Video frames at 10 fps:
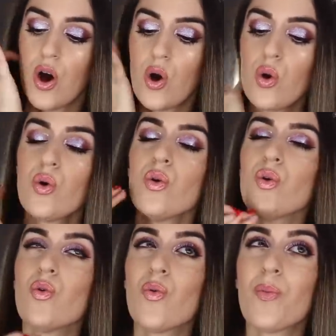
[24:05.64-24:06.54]

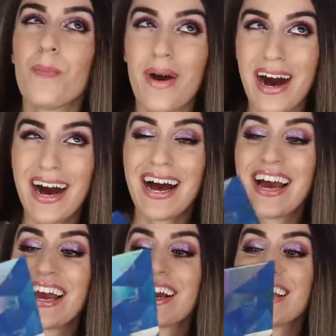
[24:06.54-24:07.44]
Oh
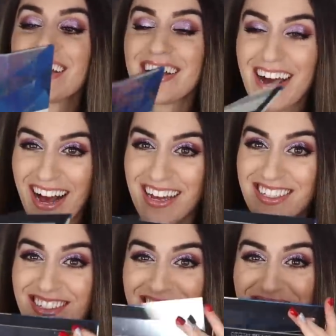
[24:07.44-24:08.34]
my
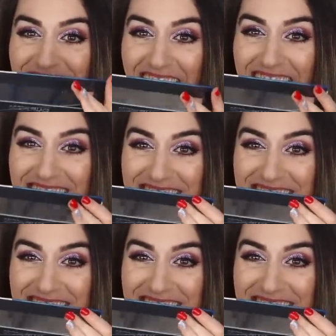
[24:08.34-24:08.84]
gosh, you guys.